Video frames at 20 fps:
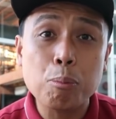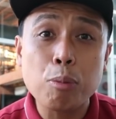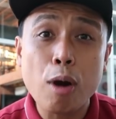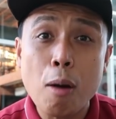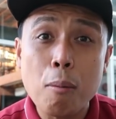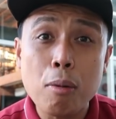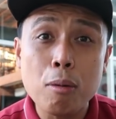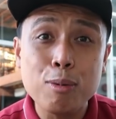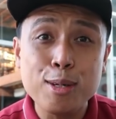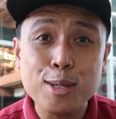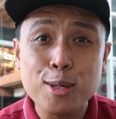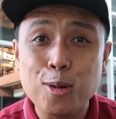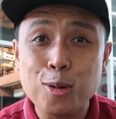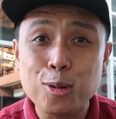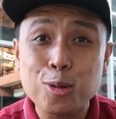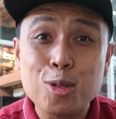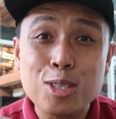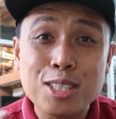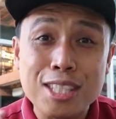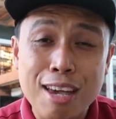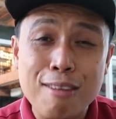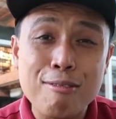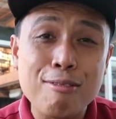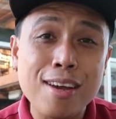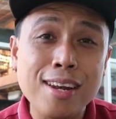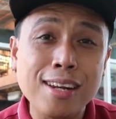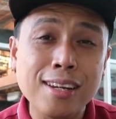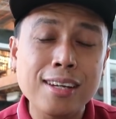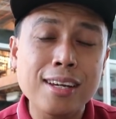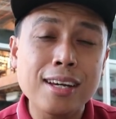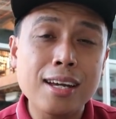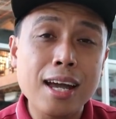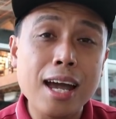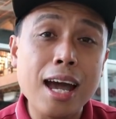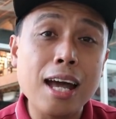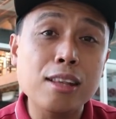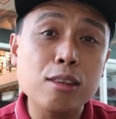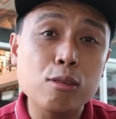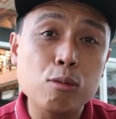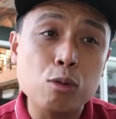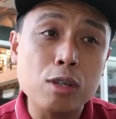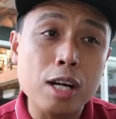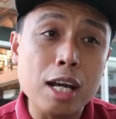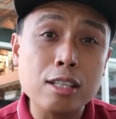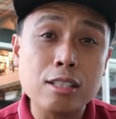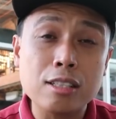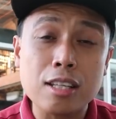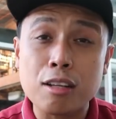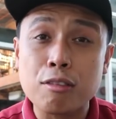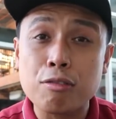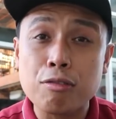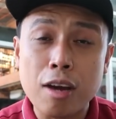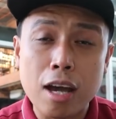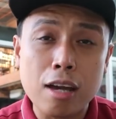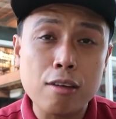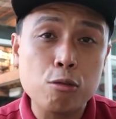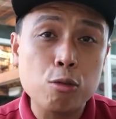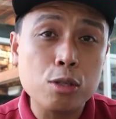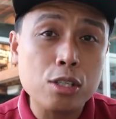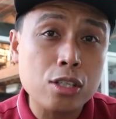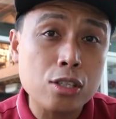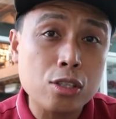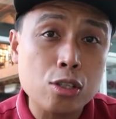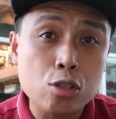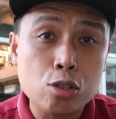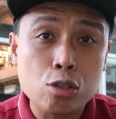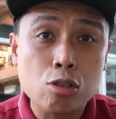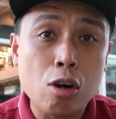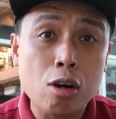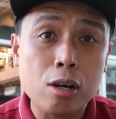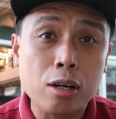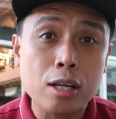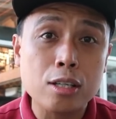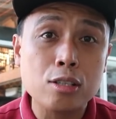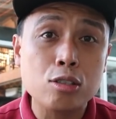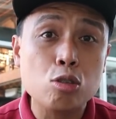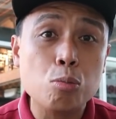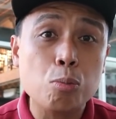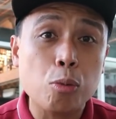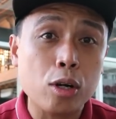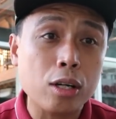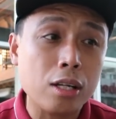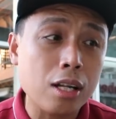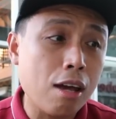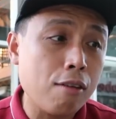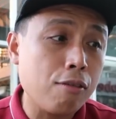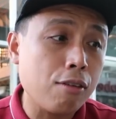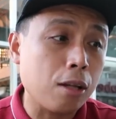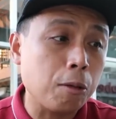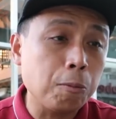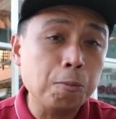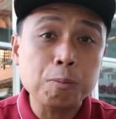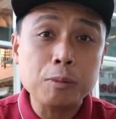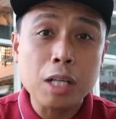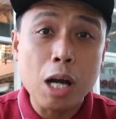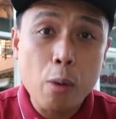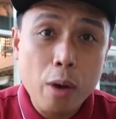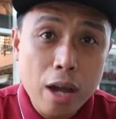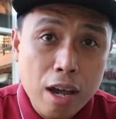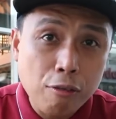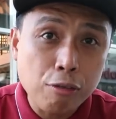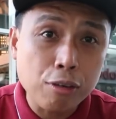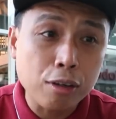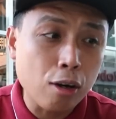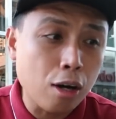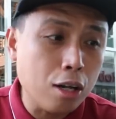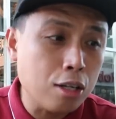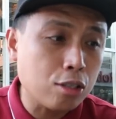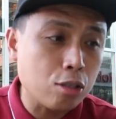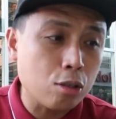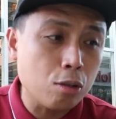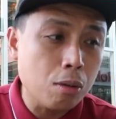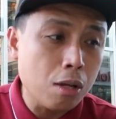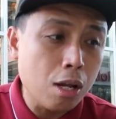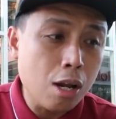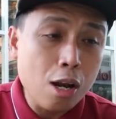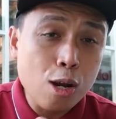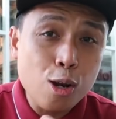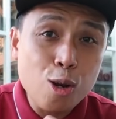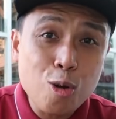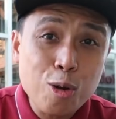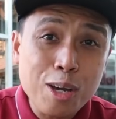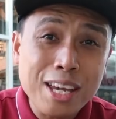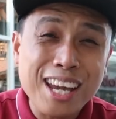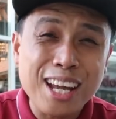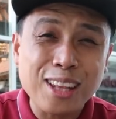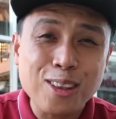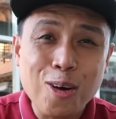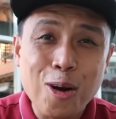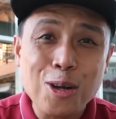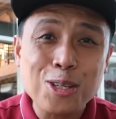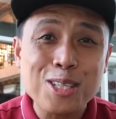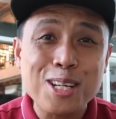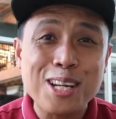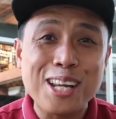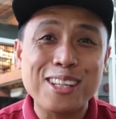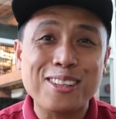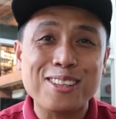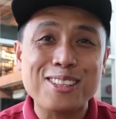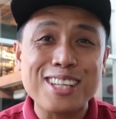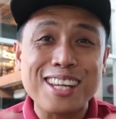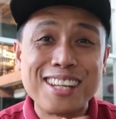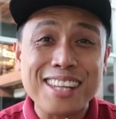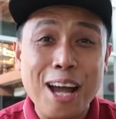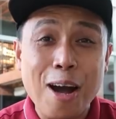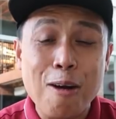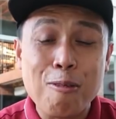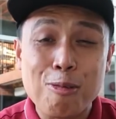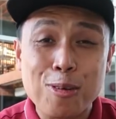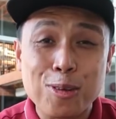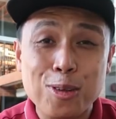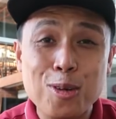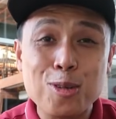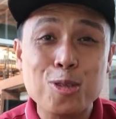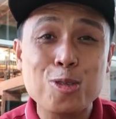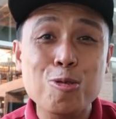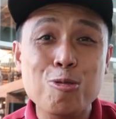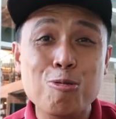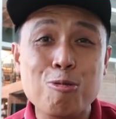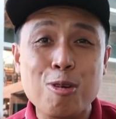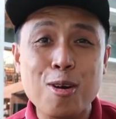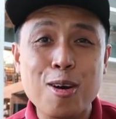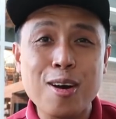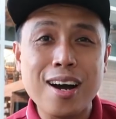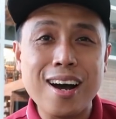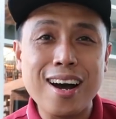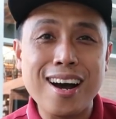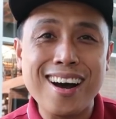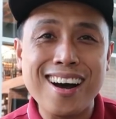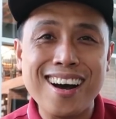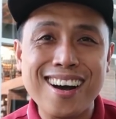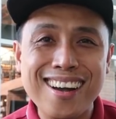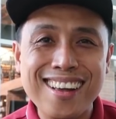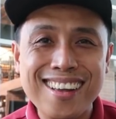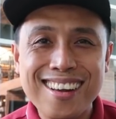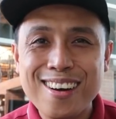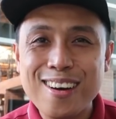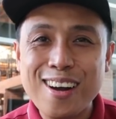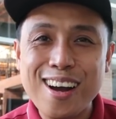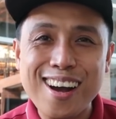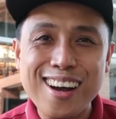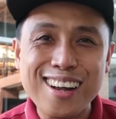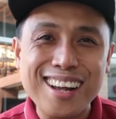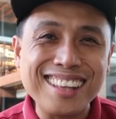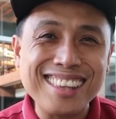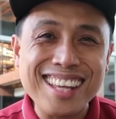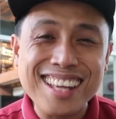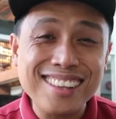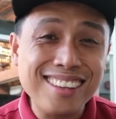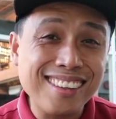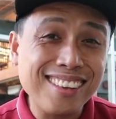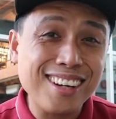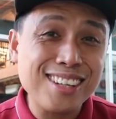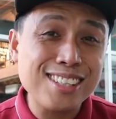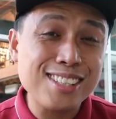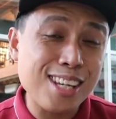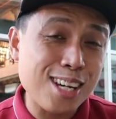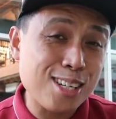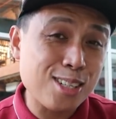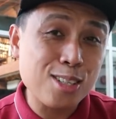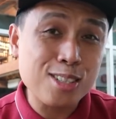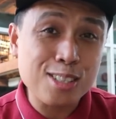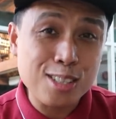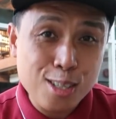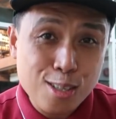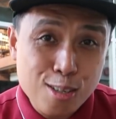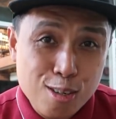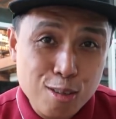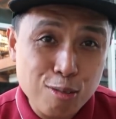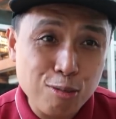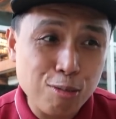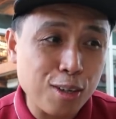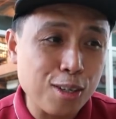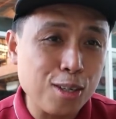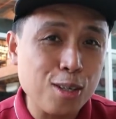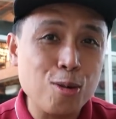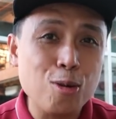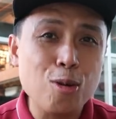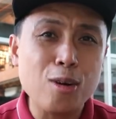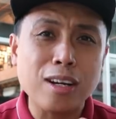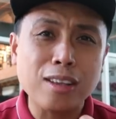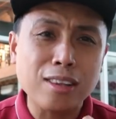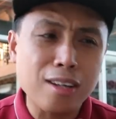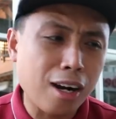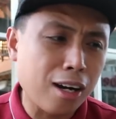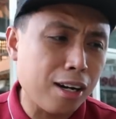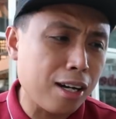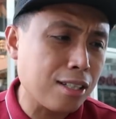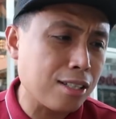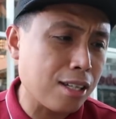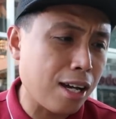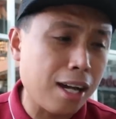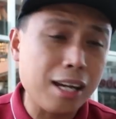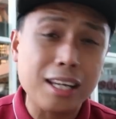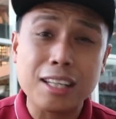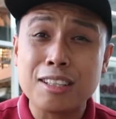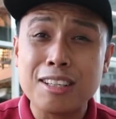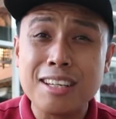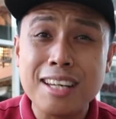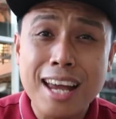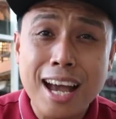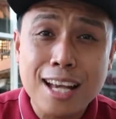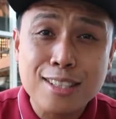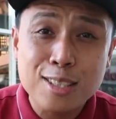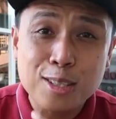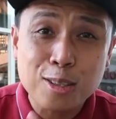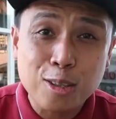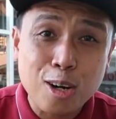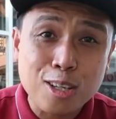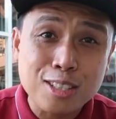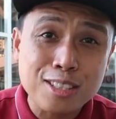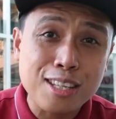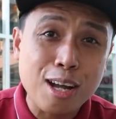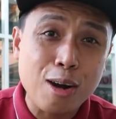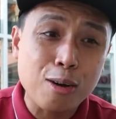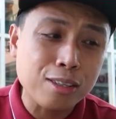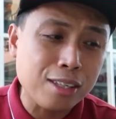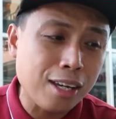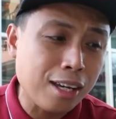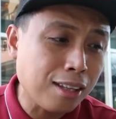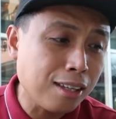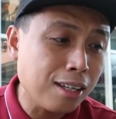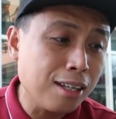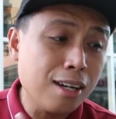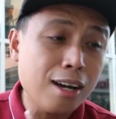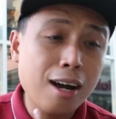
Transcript: probably go to 7 and rest at 5, which is the strongest support level. However, also looking at oscillators, and now for those who attended our sessions, this is for you. Look at the RSI, it really hasn't crossed down yet.